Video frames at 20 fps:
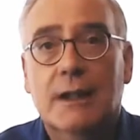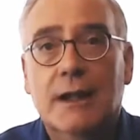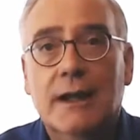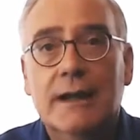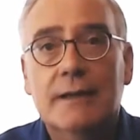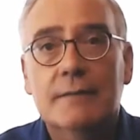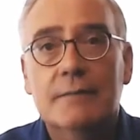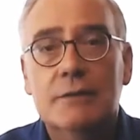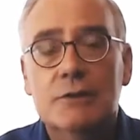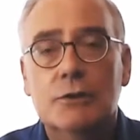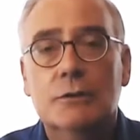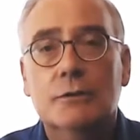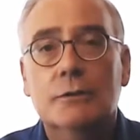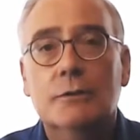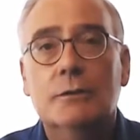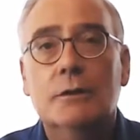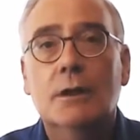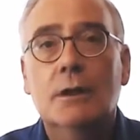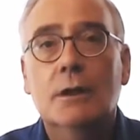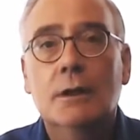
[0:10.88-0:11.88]
HiVision.
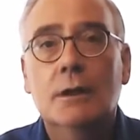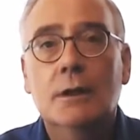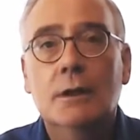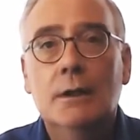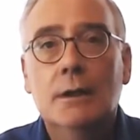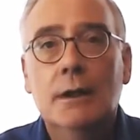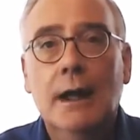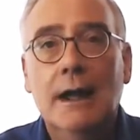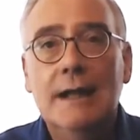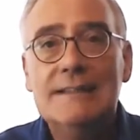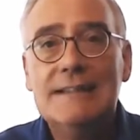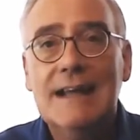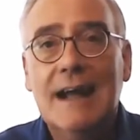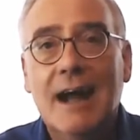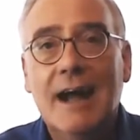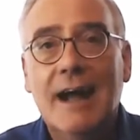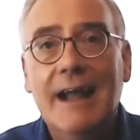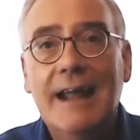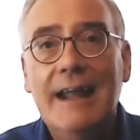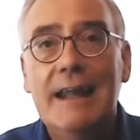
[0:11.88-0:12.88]
At a
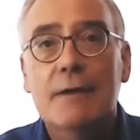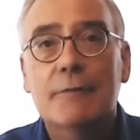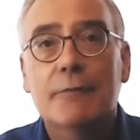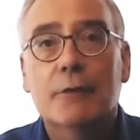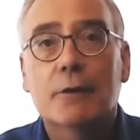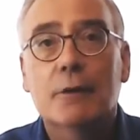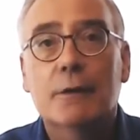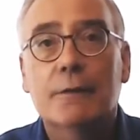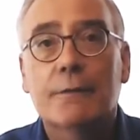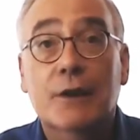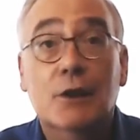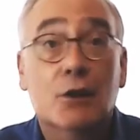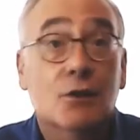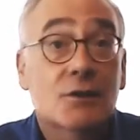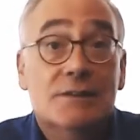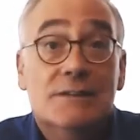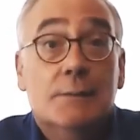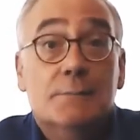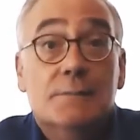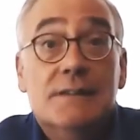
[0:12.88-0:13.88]
high level, the
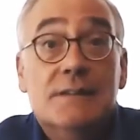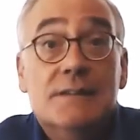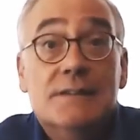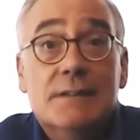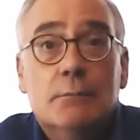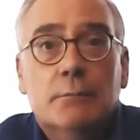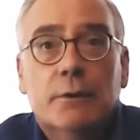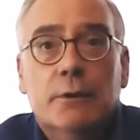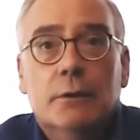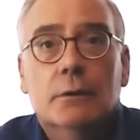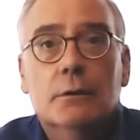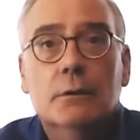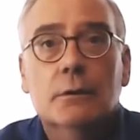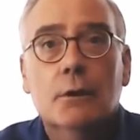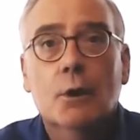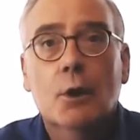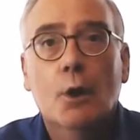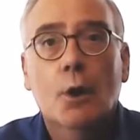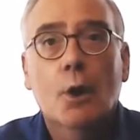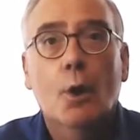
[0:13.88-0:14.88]
concept is simple.
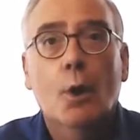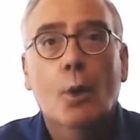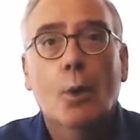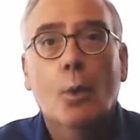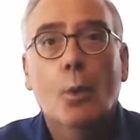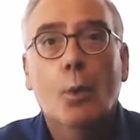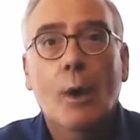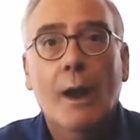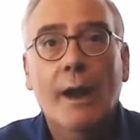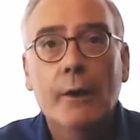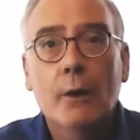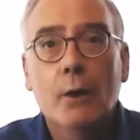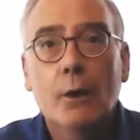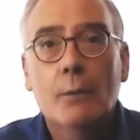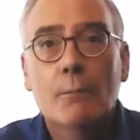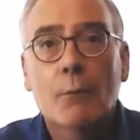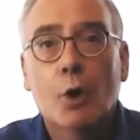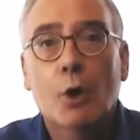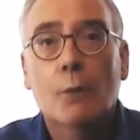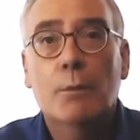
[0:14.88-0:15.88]
One or
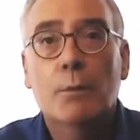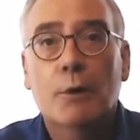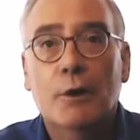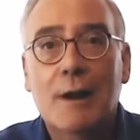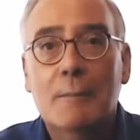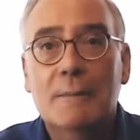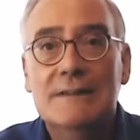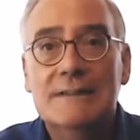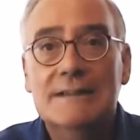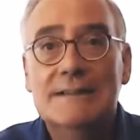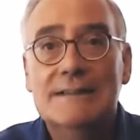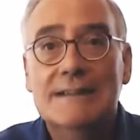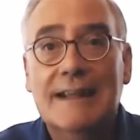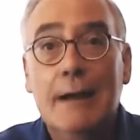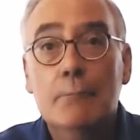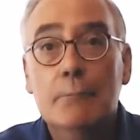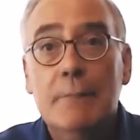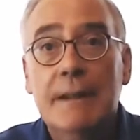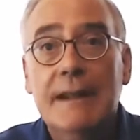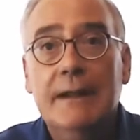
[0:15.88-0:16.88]
more parameters
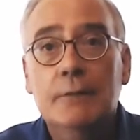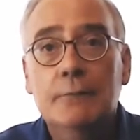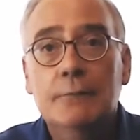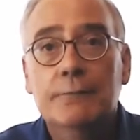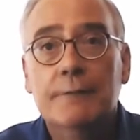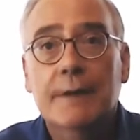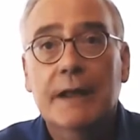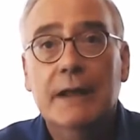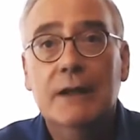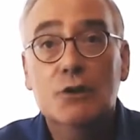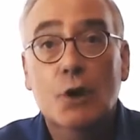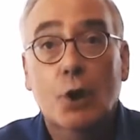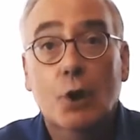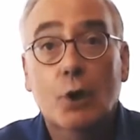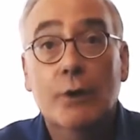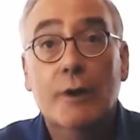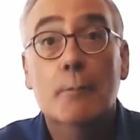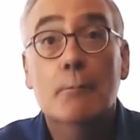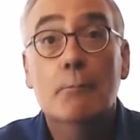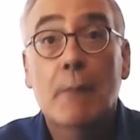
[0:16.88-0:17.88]
can be configured
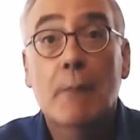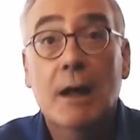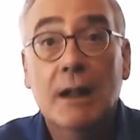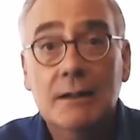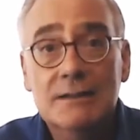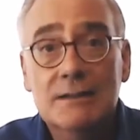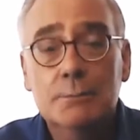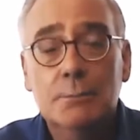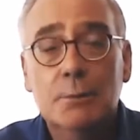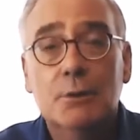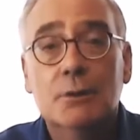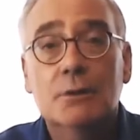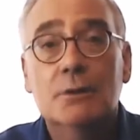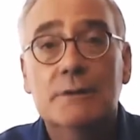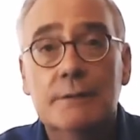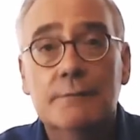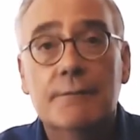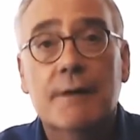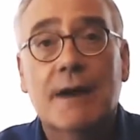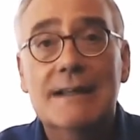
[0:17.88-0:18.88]
on multiple
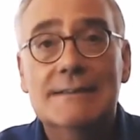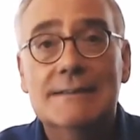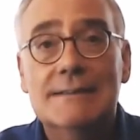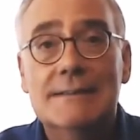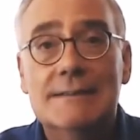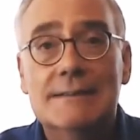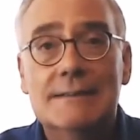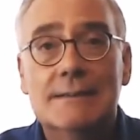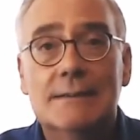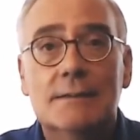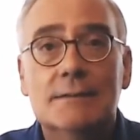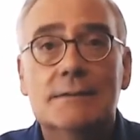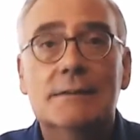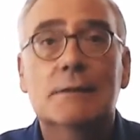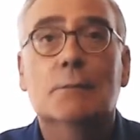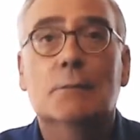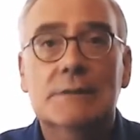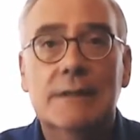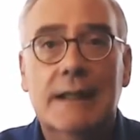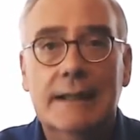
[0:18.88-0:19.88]
devices
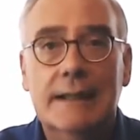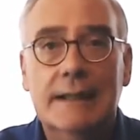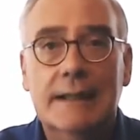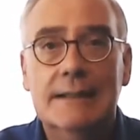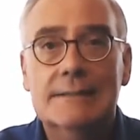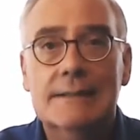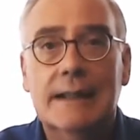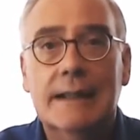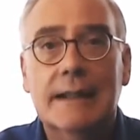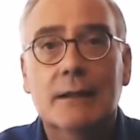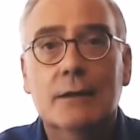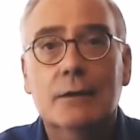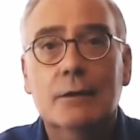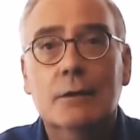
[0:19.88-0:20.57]
simultaneously.